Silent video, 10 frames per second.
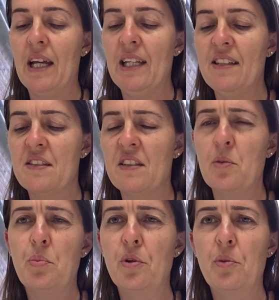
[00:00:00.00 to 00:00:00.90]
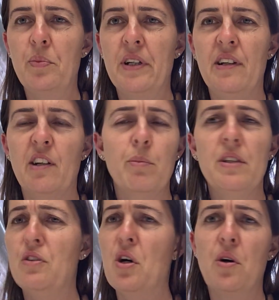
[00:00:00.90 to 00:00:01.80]
I listed a ball bearing,
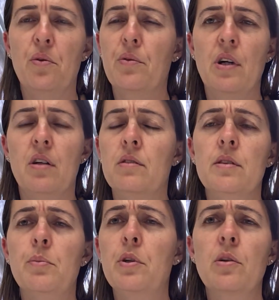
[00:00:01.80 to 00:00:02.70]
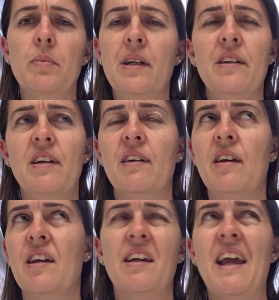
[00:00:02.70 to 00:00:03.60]
but no, a ball bearing
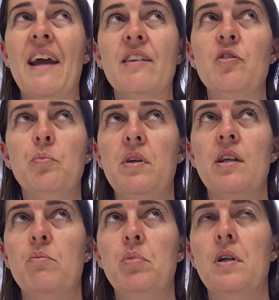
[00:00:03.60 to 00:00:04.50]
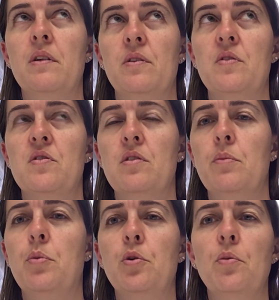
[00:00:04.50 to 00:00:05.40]
it can't be, because
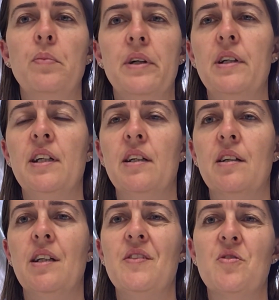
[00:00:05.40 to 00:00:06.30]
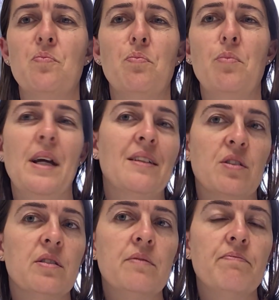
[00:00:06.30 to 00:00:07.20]
a ball bearing is
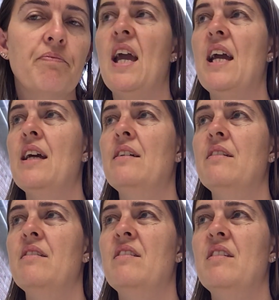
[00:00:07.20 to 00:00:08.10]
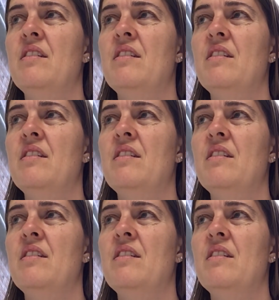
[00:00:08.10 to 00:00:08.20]
metal and